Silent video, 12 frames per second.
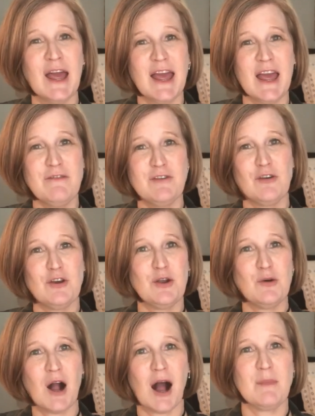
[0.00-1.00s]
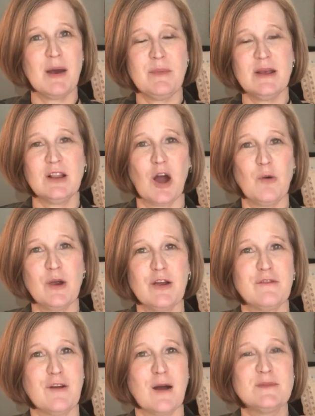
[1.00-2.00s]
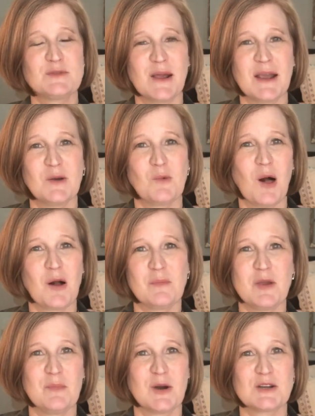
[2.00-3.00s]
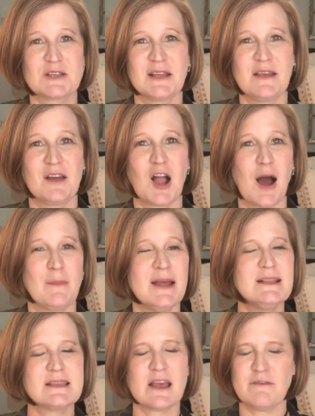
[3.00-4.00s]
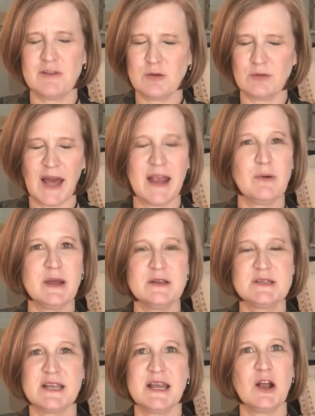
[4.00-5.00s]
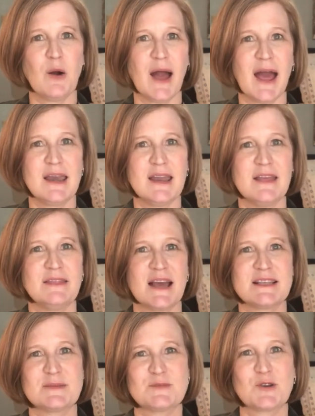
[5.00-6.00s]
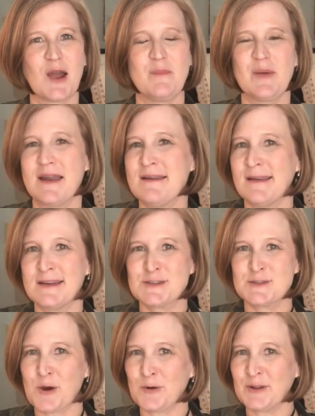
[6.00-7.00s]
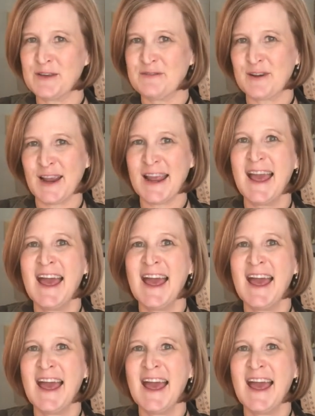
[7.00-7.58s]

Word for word: If you're new, comment below where you're from so I can welcome you personally in the comments. If you like what you see, go ahead and hit that subscribe button. It is totally free